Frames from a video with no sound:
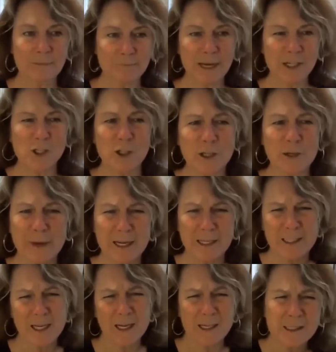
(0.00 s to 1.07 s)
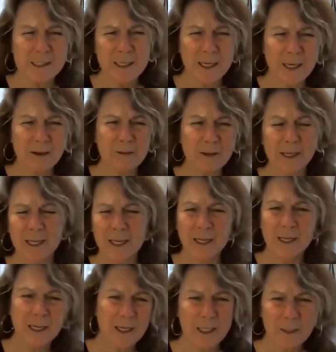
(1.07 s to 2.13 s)
make sure you make a test account, like get
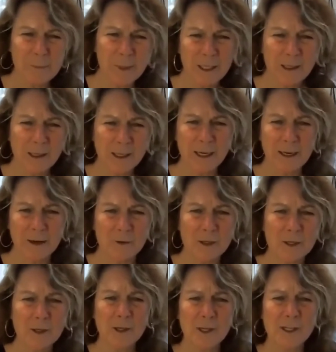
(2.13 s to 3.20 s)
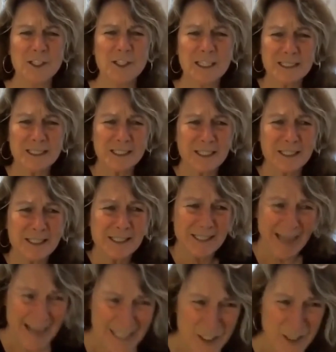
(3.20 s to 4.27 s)
a guinea pig account to
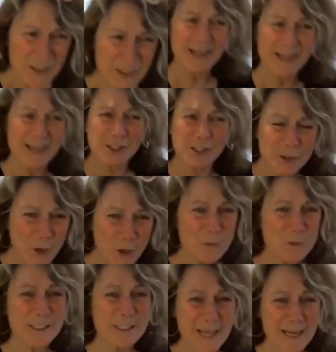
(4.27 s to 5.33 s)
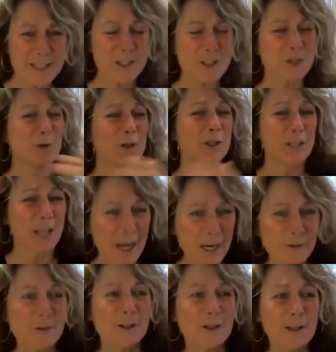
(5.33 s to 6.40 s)
send things to. Don't send it to a
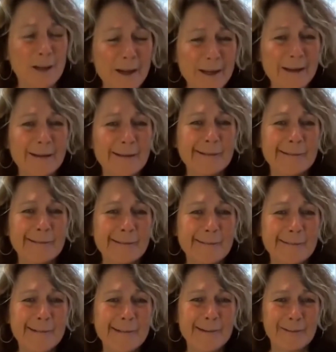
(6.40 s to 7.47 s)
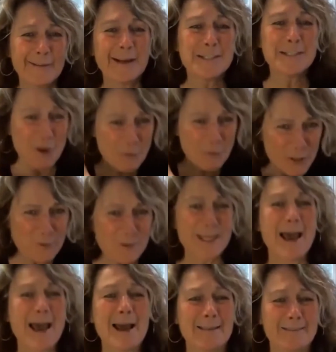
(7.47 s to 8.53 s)
live client, right? Don't do
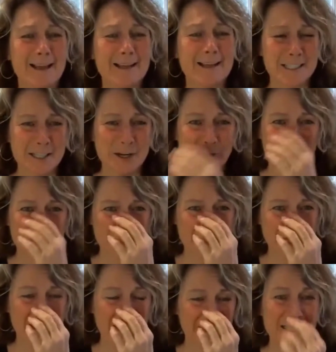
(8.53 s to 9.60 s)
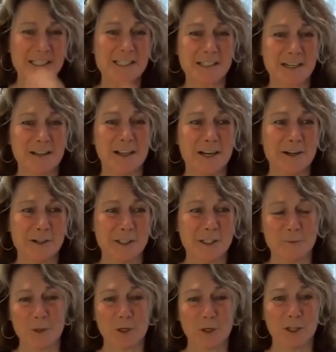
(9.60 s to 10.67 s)
that. That's the only thing, unless it's a client you're
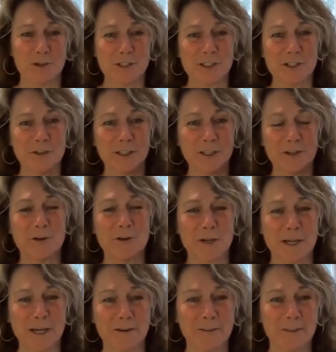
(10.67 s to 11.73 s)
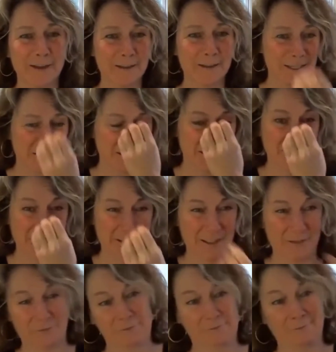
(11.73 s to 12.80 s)
super close to and you don't care that
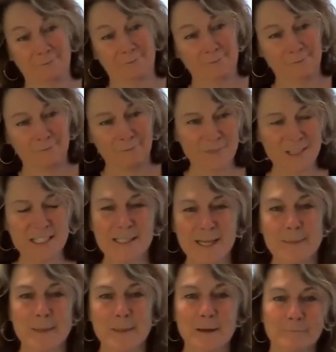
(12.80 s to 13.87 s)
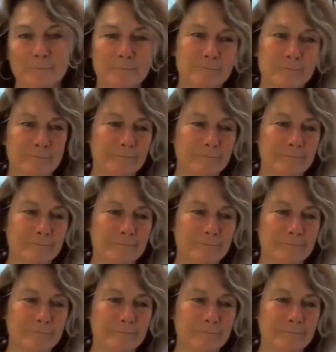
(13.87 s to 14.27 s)
you send them